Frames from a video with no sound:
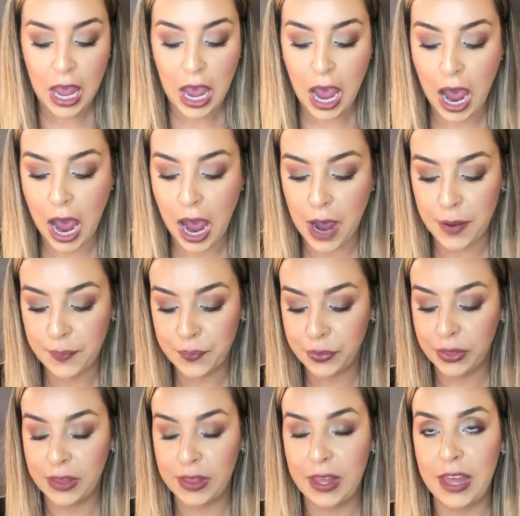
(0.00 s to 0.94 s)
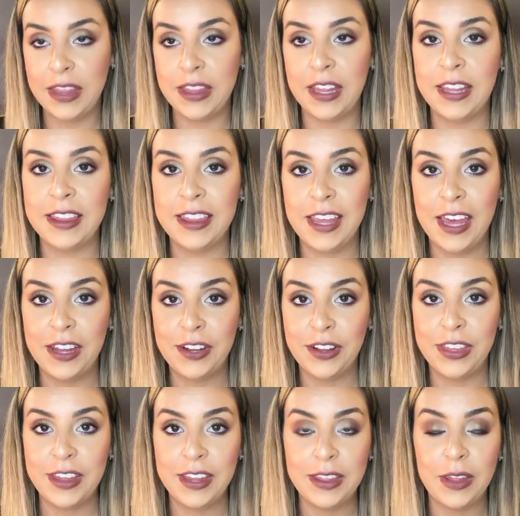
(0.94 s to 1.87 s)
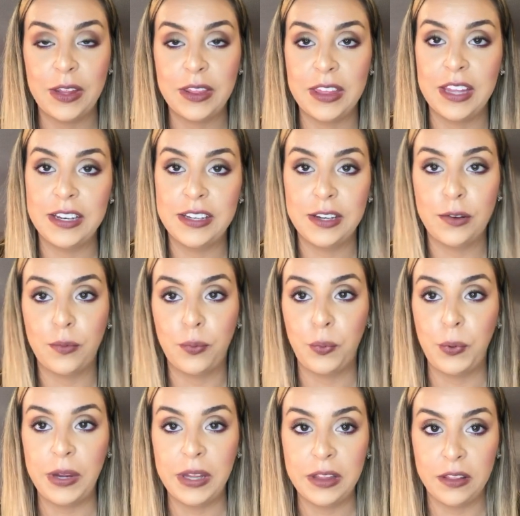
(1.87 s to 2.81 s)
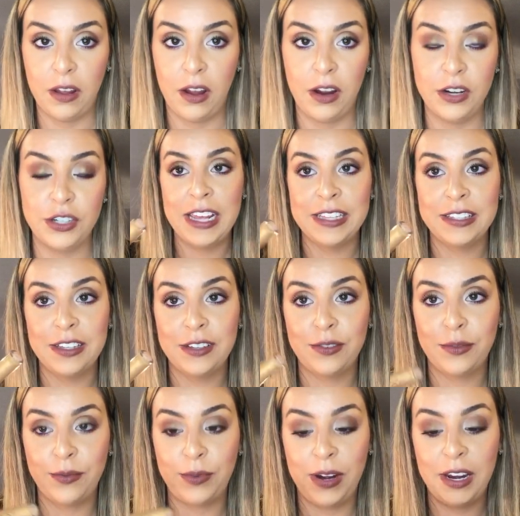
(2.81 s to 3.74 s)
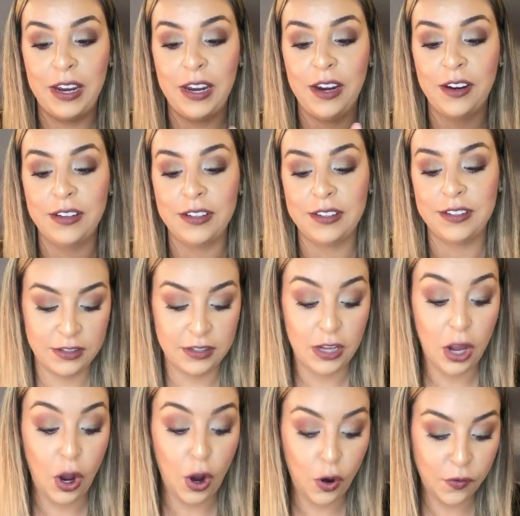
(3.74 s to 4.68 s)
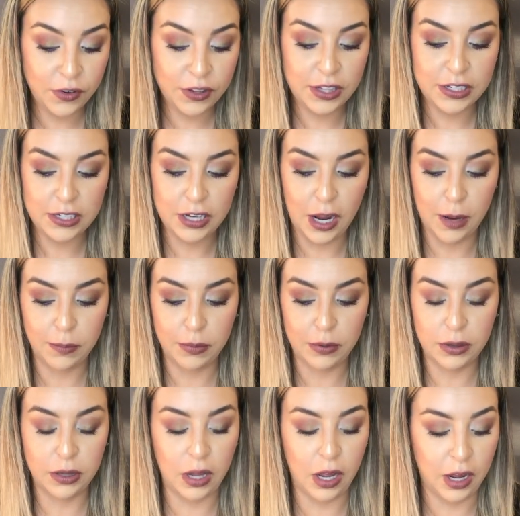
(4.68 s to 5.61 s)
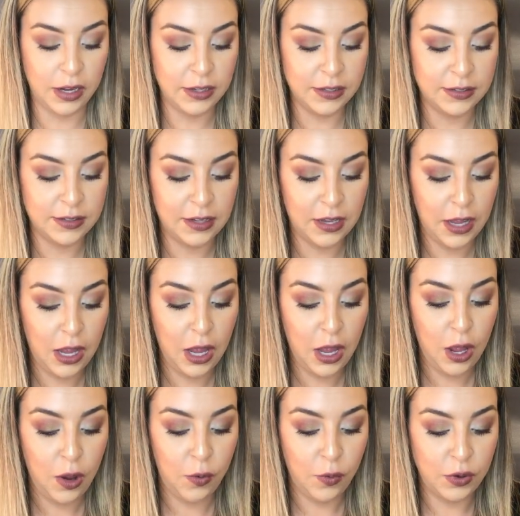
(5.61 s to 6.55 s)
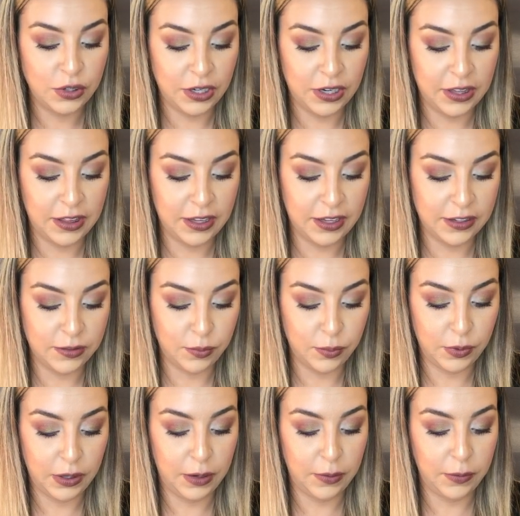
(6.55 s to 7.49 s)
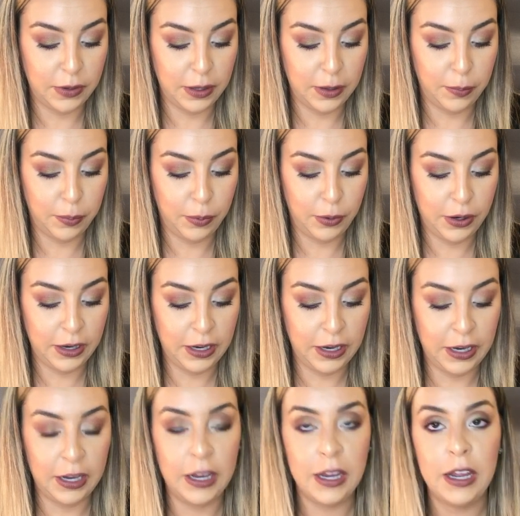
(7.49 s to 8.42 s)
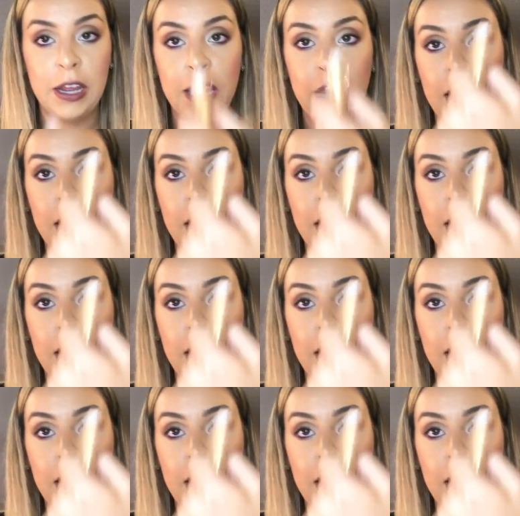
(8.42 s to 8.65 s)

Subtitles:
And then the other thing that they did relaunch is this one right here. This is Over the Top Gloss, which I think is really, really pretty.